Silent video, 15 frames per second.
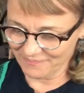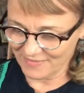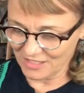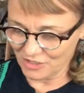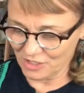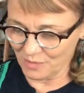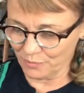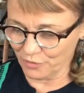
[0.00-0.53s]

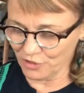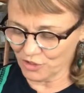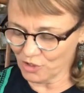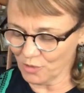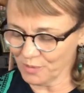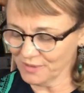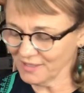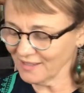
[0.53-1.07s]
She pushed
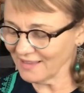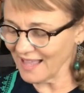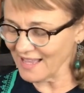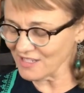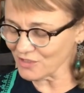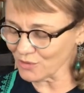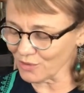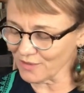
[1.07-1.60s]
open the
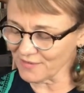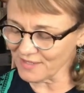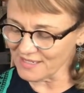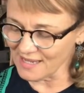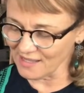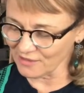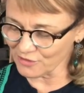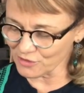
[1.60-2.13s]
glass door of the
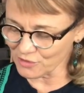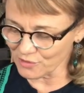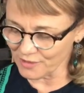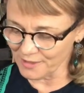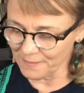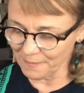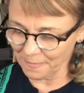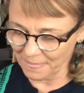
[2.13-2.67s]
dollar
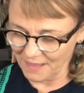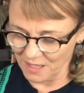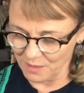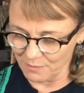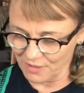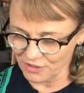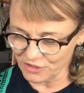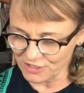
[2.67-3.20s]
store and
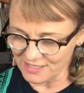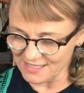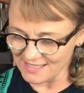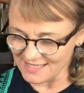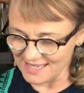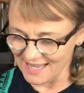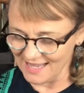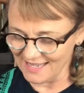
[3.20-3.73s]
marched
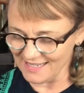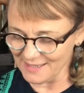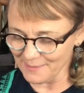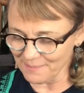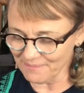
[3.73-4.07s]
inside.